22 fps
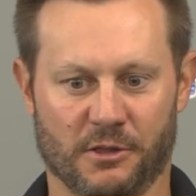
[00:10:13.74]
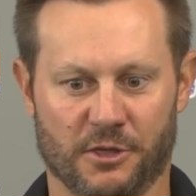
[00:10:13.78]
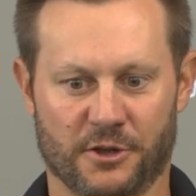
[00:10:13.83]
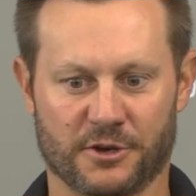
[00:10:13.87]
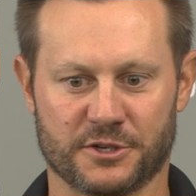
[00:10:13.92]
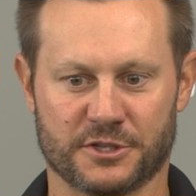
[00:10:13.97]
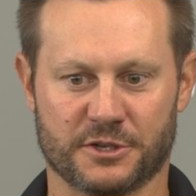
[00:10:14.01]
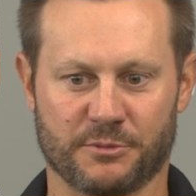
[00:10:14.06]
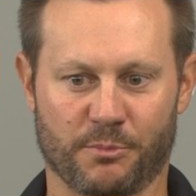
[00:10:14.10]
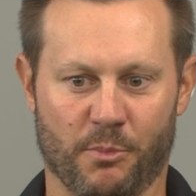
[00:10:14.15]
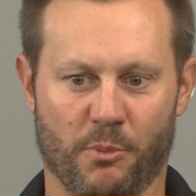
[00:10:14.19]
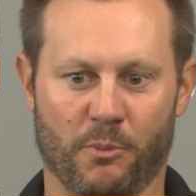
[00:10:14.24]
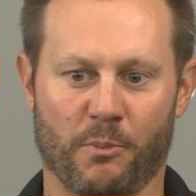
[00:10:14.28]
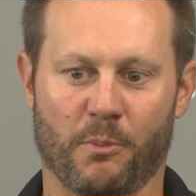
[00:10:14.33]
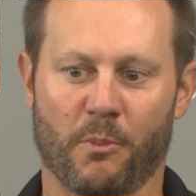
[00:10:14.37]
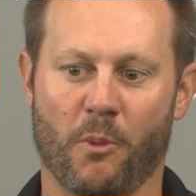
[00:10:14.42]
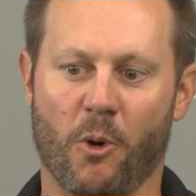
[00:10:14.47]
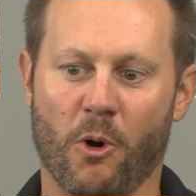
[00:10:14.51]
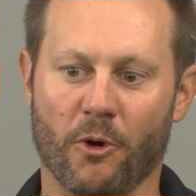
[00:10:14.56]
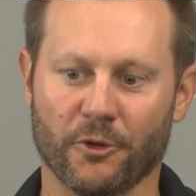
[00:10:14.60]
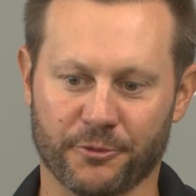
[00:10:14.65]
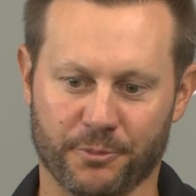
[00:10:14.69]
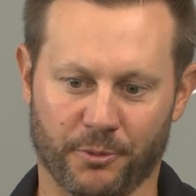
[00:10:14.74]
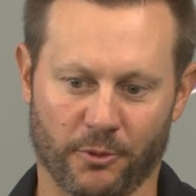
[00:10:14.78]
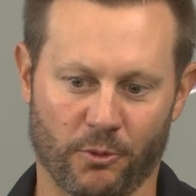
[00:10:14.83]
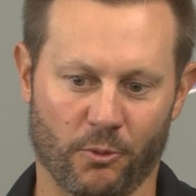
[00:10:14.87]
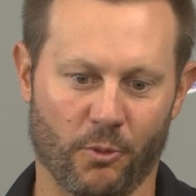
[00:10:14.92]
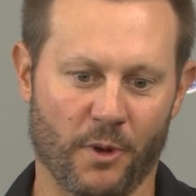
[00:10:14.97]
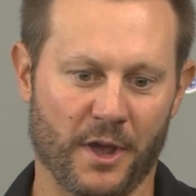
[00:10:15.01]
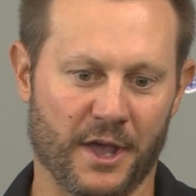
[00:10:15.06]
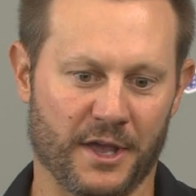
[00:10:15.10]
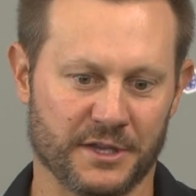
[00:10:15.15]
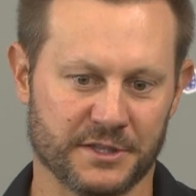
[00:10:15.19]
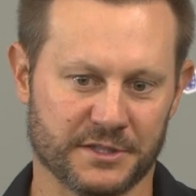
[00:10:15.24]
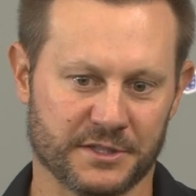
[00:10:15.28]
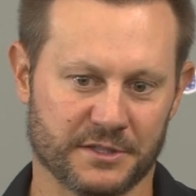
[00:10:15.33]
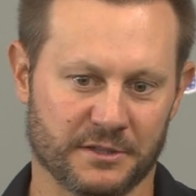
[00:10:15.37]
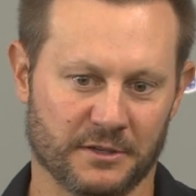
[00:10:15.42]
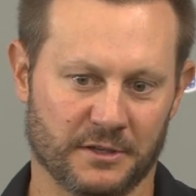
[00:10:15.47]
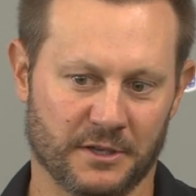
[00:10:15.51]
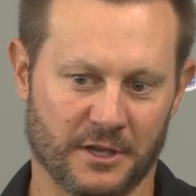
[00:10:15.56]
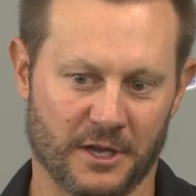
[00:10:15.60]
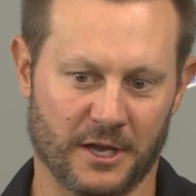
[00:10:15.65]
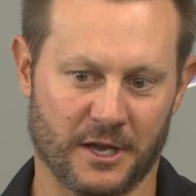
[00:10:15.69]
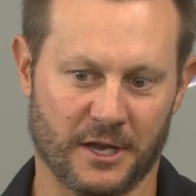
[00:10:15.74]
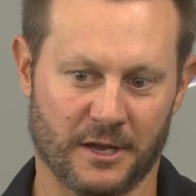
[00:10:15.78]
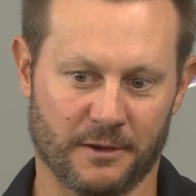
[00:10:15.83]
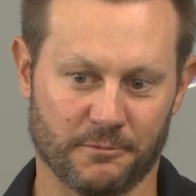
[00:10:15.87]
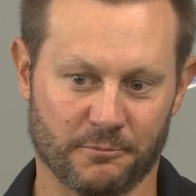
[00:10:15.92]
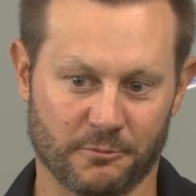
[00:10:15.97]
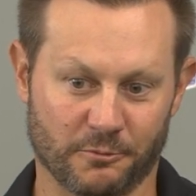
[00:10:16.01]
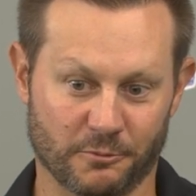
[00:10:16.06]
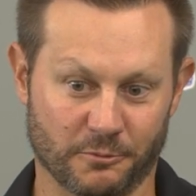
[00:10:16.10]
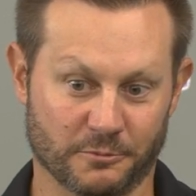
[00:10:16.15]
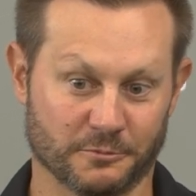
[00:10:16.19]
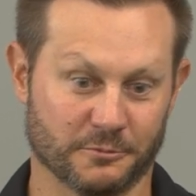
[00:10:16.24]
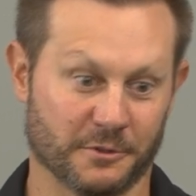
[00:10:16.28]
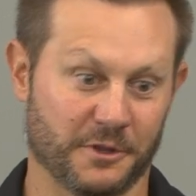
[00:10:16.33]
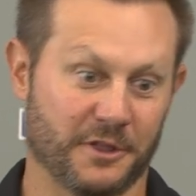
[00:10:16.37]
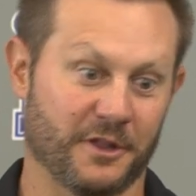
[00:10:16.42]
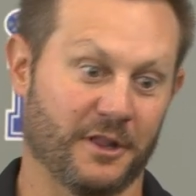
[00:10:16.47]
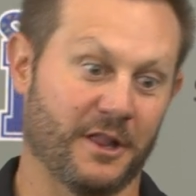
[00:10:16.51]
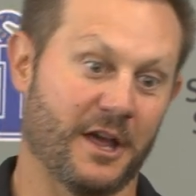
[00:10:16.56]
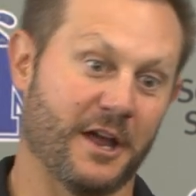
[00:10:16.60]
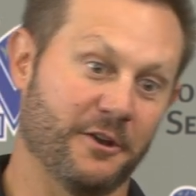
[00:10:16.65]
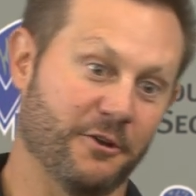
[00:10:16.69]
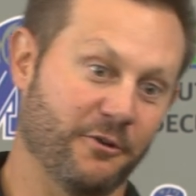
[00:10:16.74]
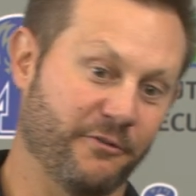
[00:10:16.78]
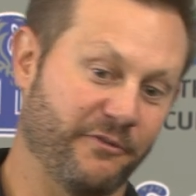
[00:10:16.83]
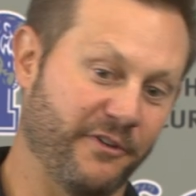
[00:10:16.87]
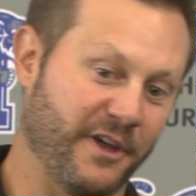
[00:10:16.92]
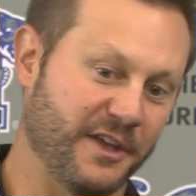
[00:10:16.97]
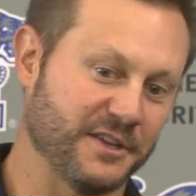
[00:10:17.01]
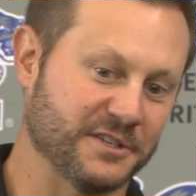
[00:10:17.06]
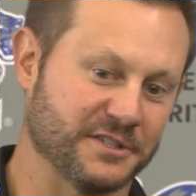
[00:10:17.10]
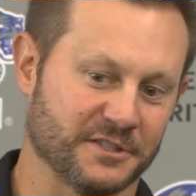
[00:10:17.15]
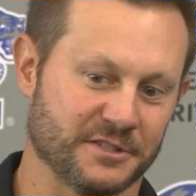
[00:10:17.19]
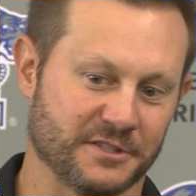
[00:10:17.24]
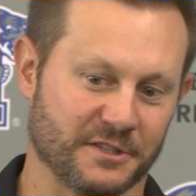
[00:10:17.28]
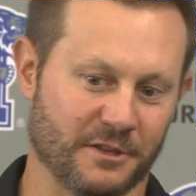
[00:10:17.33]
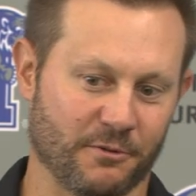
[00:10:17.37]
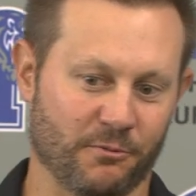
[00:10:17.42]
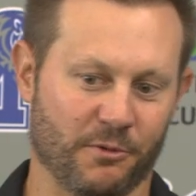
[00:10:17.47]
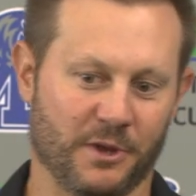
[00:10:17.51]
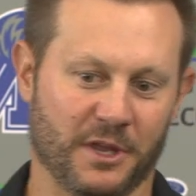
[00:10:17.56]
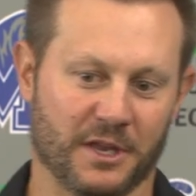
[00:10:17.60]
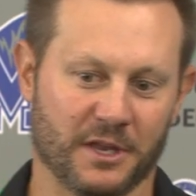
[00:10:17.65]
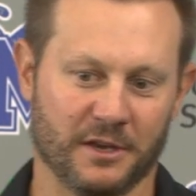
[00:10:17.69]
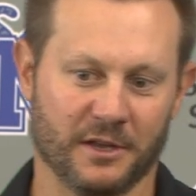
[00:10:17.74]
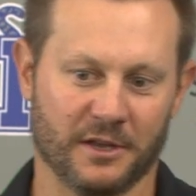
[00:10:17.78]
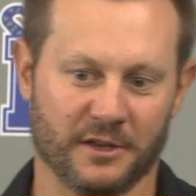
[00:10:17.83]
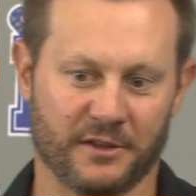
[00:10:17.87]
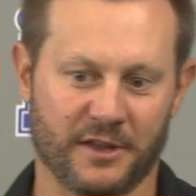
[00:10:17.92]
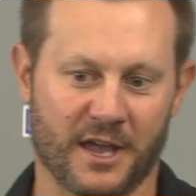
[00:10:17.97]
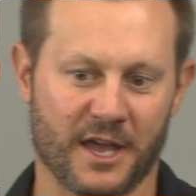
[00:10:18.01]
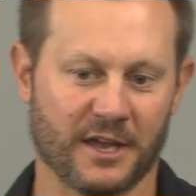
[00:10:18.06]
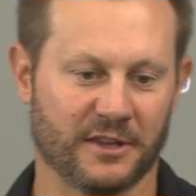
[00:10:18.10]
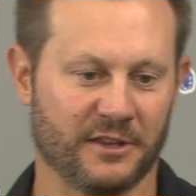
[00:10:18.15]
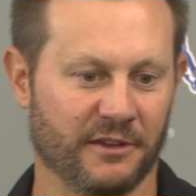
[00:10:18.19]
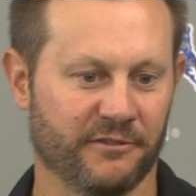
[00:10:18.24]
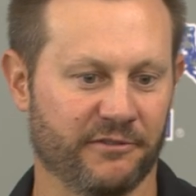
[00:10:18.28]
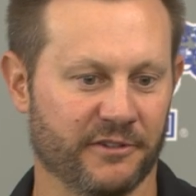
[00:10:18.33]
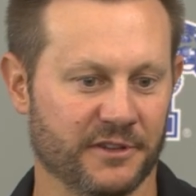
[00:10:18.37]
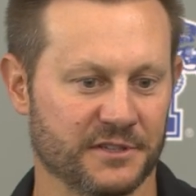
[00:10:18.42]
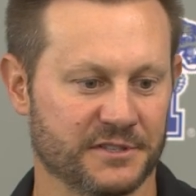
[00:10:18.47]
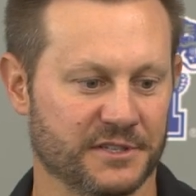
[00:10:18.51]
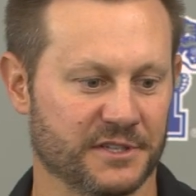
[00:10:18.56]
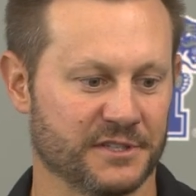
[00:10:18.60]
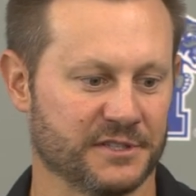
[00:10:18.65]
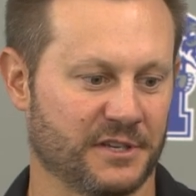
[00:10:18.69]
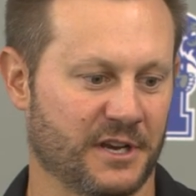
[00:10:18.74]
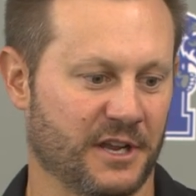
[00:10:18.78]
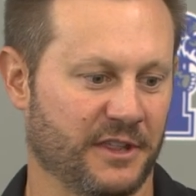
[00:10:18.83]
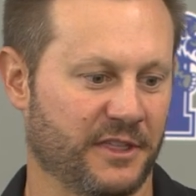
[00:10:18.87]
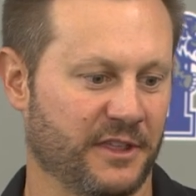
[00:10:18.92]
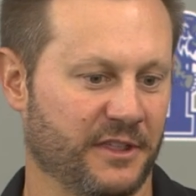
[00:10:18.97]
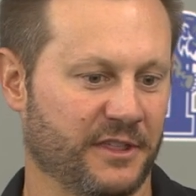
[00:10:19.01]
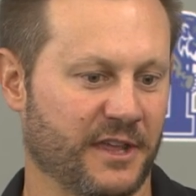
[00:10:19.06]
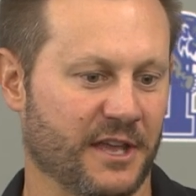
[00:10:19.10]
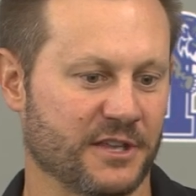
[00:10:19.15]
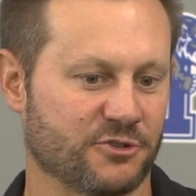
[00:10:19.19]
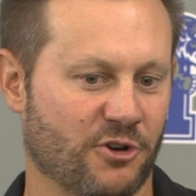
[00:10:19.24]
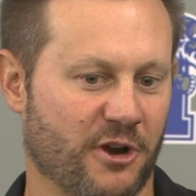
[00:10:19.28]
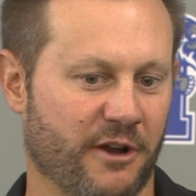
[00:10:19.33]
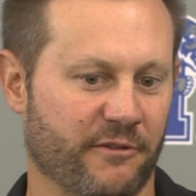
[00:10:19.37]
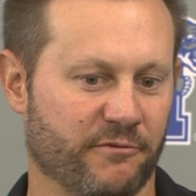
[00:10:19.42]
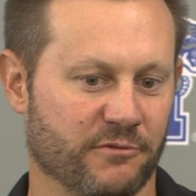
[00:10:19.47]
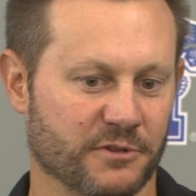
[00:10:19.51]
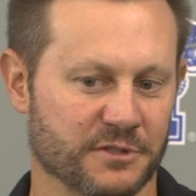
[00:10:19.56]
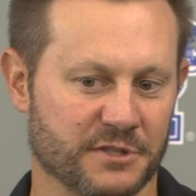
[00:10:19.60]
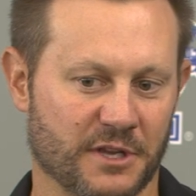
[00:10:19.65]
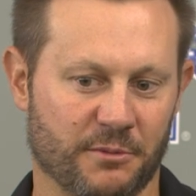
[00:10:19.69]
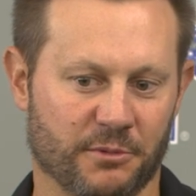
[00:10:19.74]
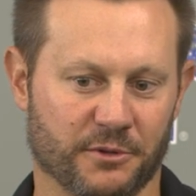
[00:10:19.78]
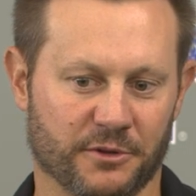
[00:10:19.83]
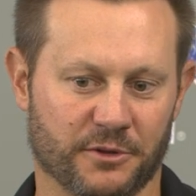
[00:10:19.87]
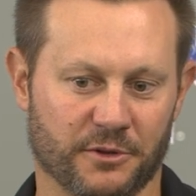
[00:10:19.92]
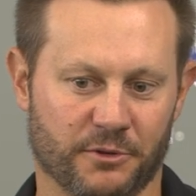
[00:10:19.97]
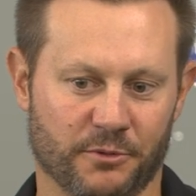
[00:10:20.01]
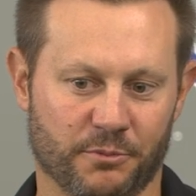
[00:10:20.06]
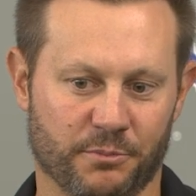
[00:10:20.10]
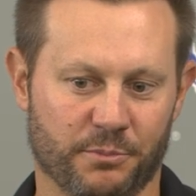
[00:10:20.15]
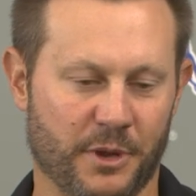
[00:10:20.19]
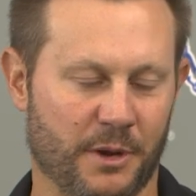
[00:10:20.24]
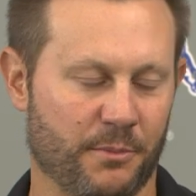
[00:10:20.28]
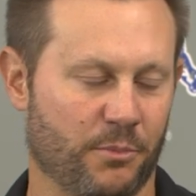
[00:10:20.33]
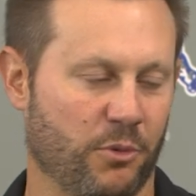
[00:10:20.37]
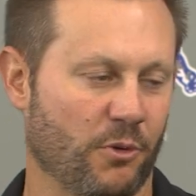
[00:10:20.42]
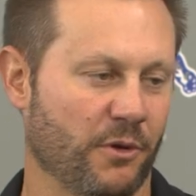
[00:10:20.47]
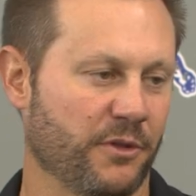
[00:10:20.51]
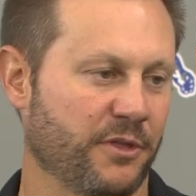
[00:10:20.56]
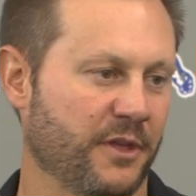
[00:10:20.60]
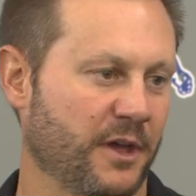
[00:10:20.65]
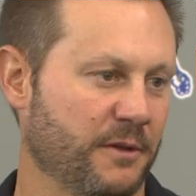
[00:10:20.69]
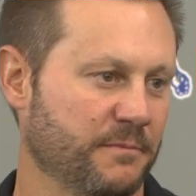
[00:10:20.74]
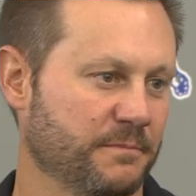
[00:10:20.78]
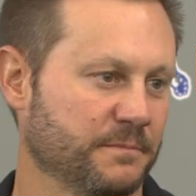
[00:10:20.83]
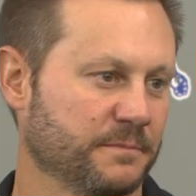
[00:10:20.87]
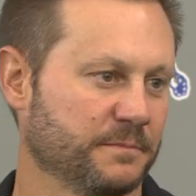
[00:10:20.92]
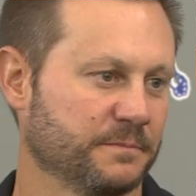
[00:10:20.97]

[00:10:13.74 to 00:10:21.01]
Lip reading: there's multiple ways with a lot of new faces that we can attack defenses, and I think that drive was able to pinpoint that.